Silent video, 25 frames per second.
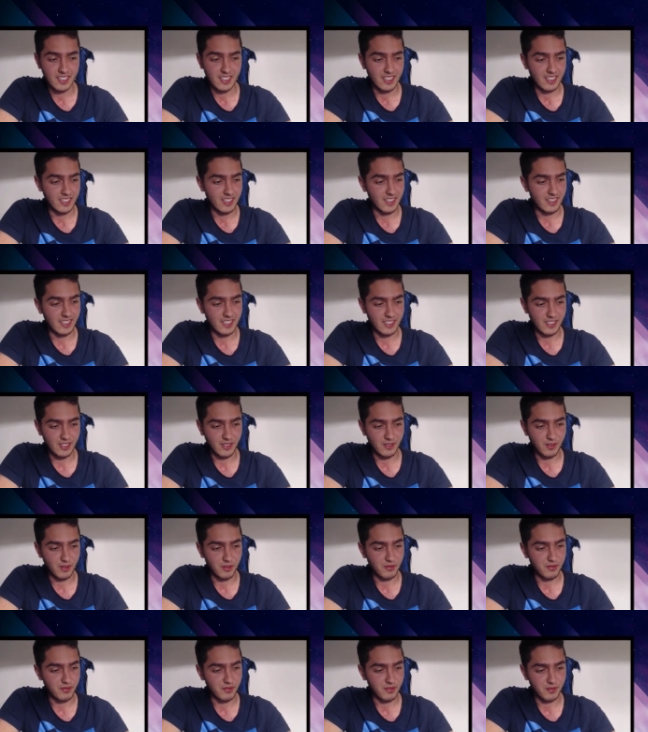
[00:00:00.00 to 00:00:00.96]
Let's go
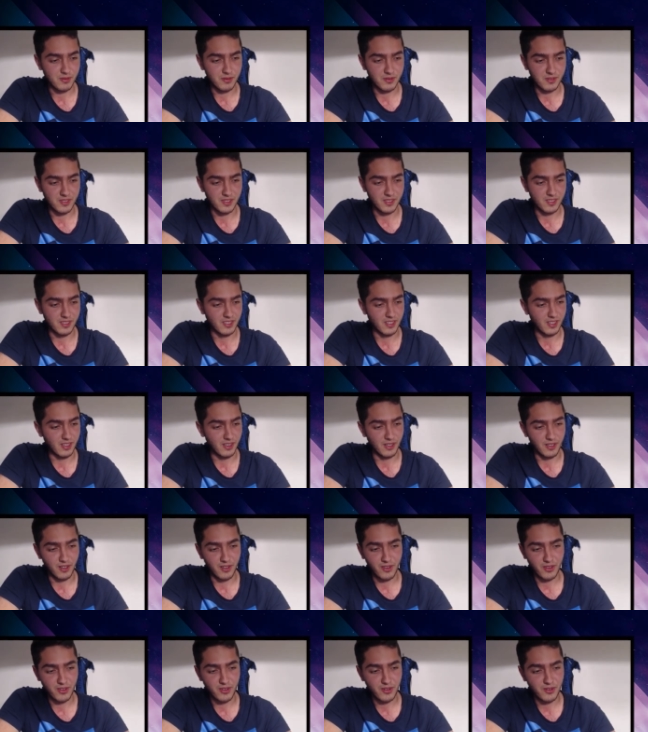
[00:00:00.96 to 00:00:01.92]
for the
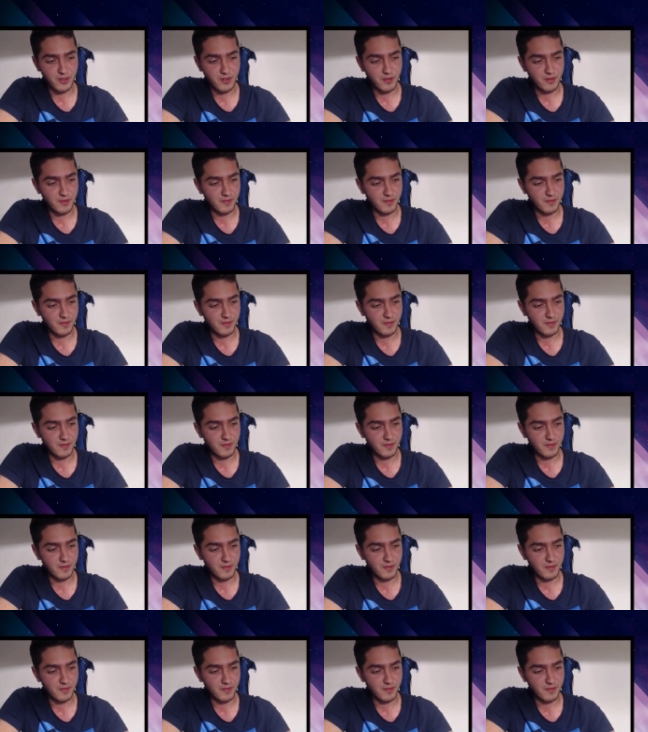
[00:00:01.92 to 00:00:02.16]
long throw.